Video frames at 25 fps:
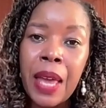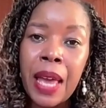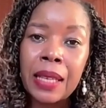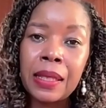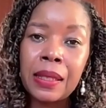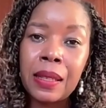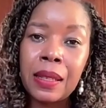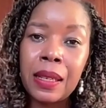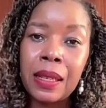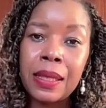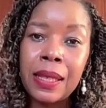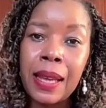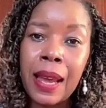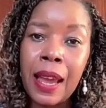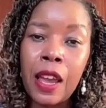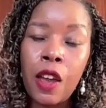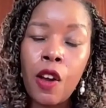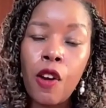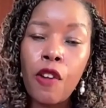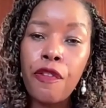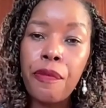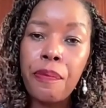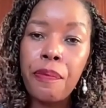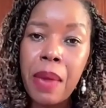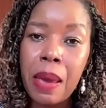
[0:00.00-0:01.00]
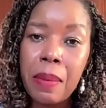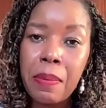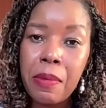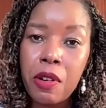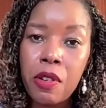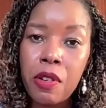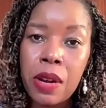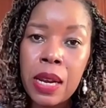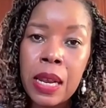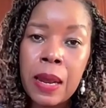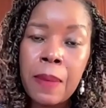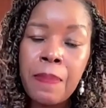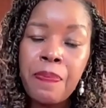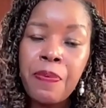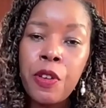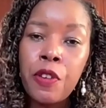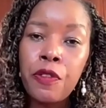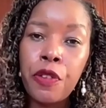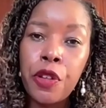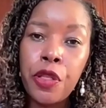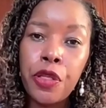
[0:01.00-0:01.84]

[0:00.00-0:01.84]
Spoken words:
as the day of memory